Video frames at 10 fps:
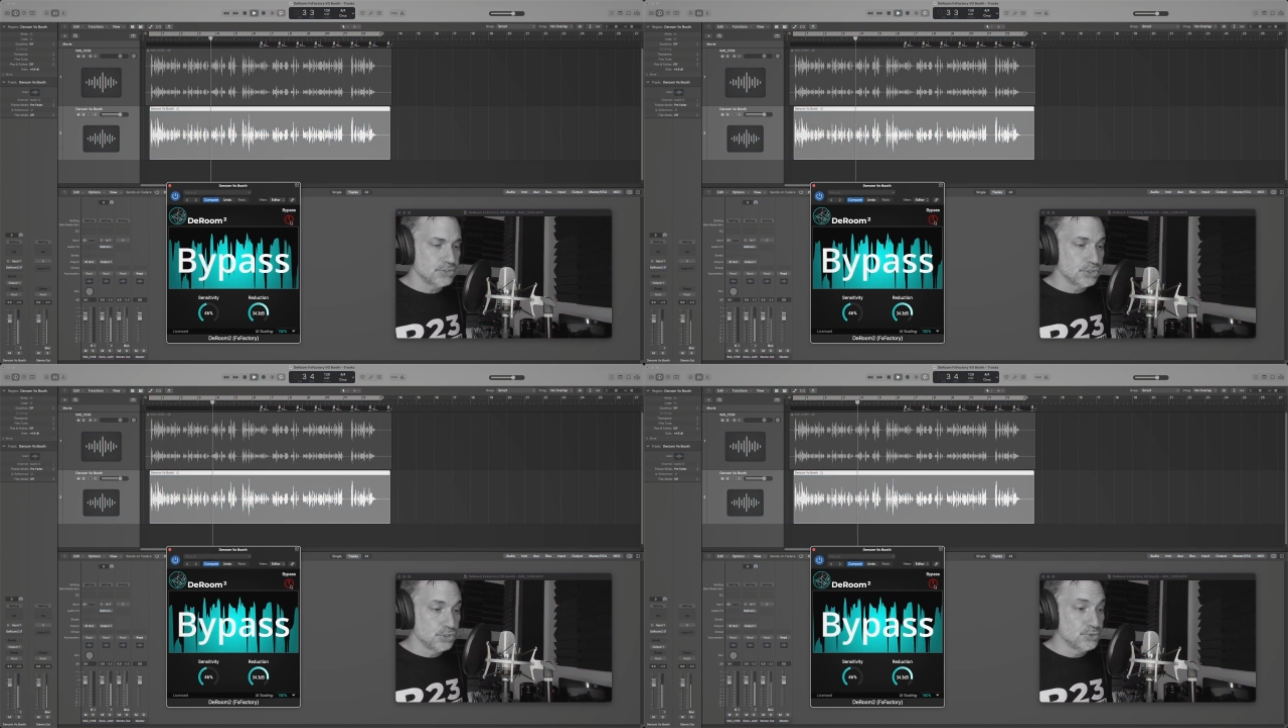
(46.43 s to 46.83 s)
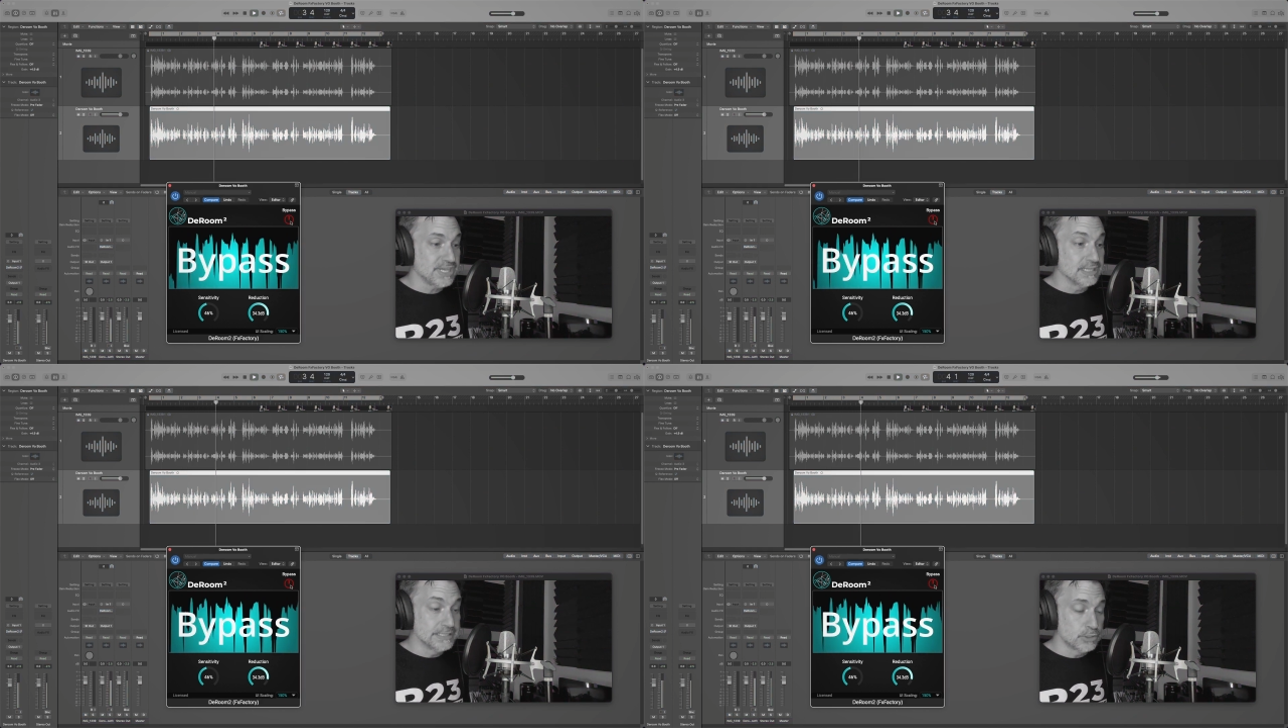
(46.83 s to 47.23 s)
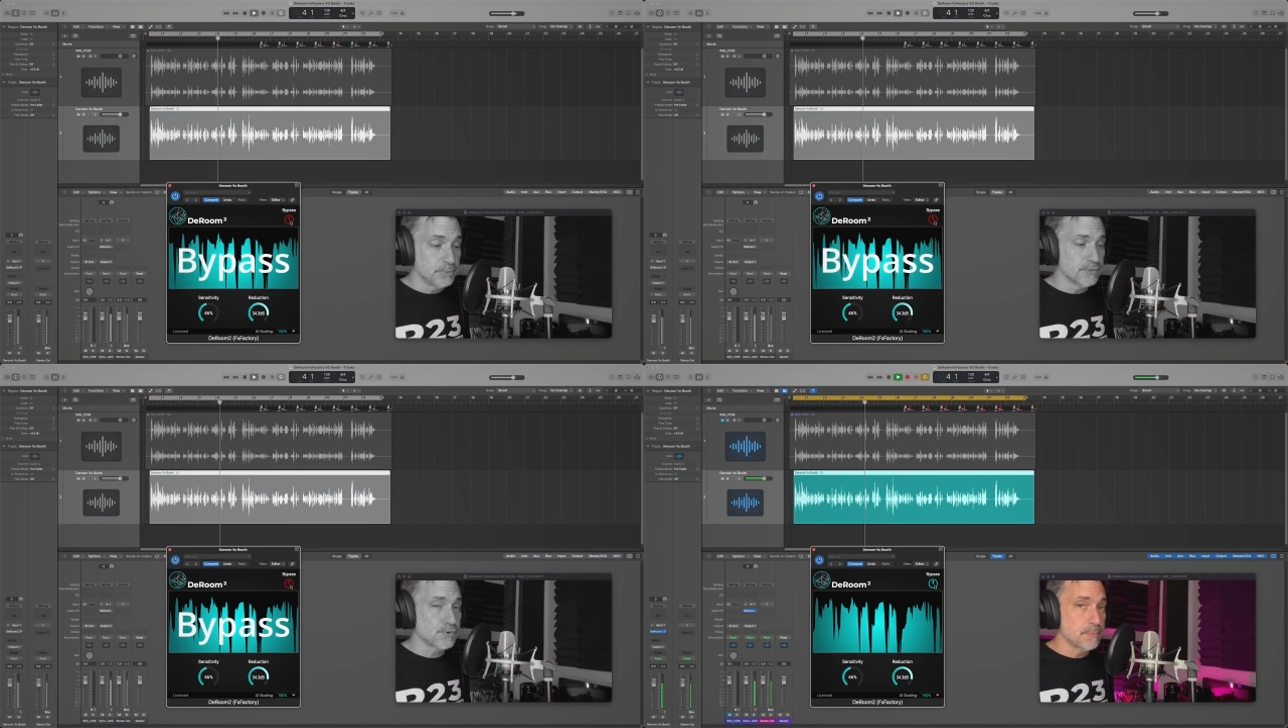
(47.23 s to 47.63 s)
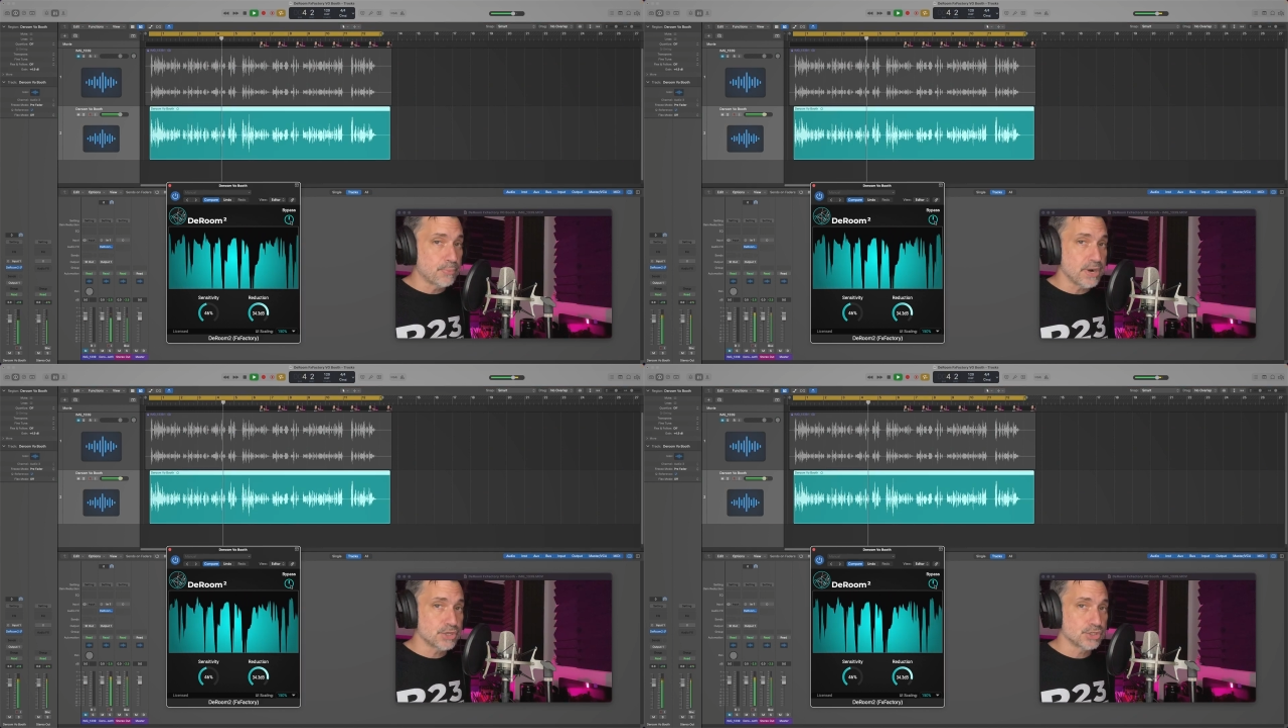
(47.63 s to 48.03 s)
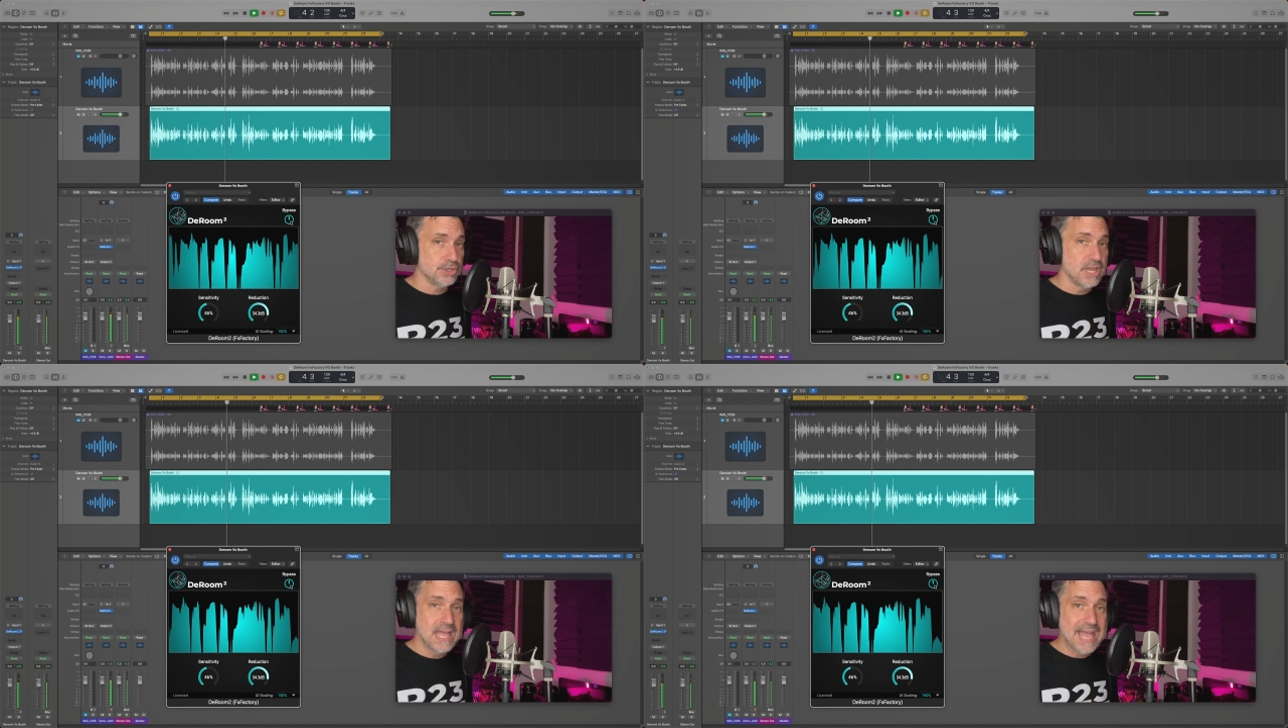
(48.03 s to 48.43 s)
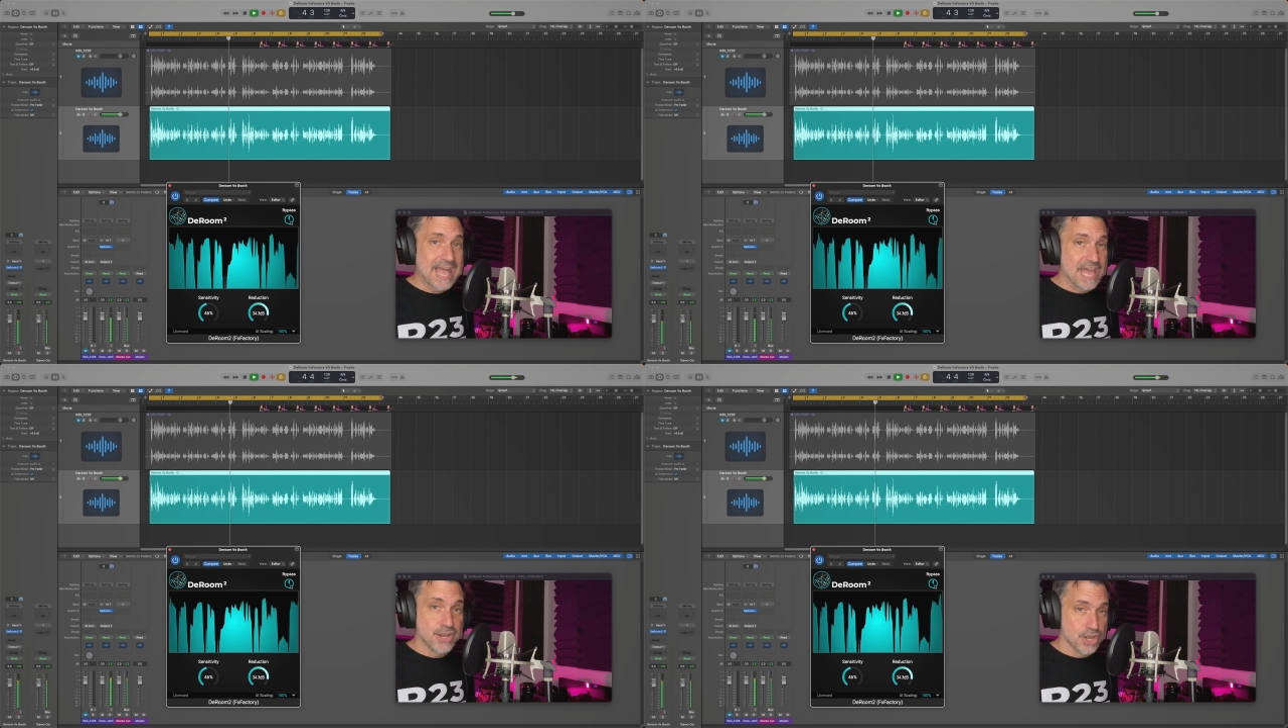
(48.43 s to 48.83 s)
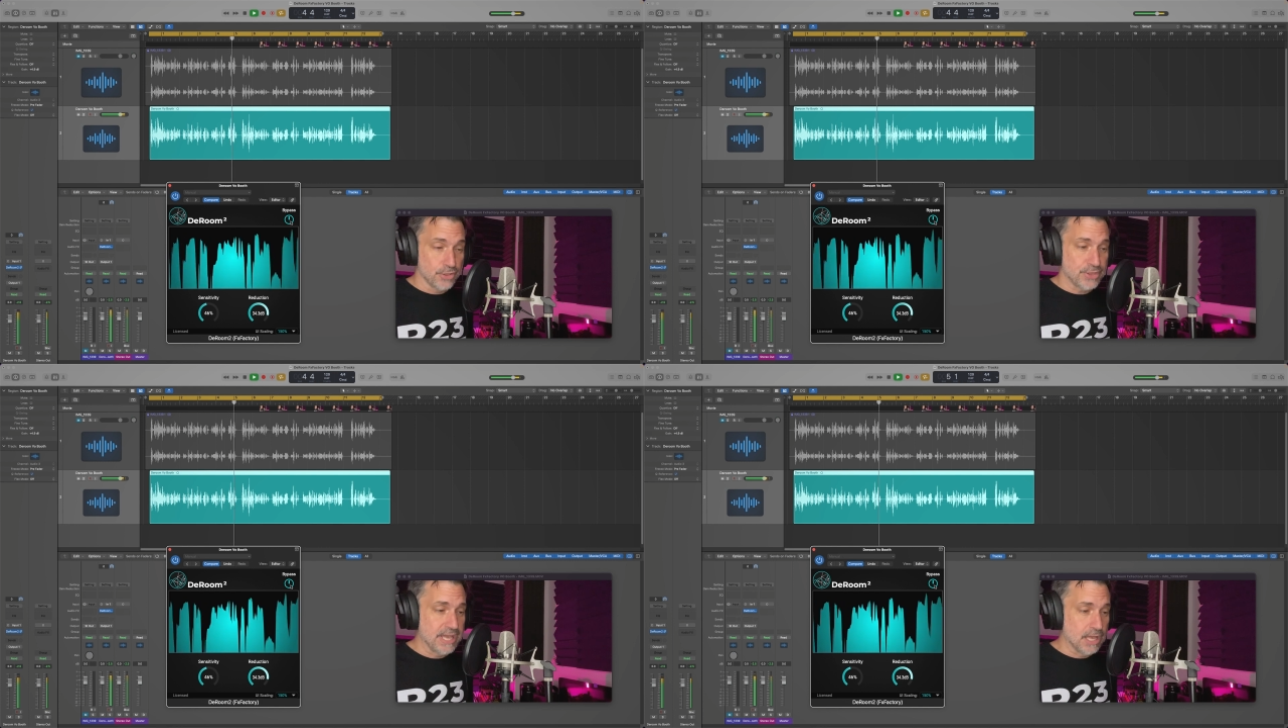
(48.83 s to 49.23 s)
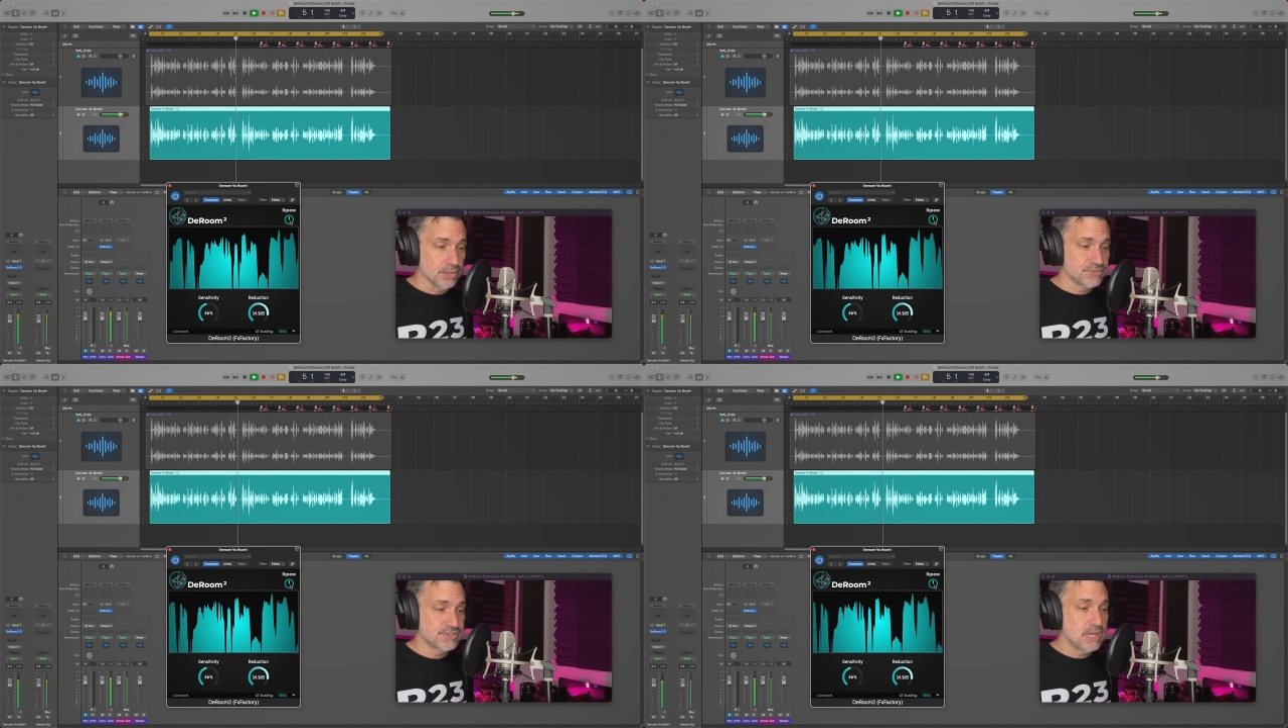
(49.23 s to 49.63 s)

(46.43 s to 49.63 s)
using a little bit of compression and nothing else.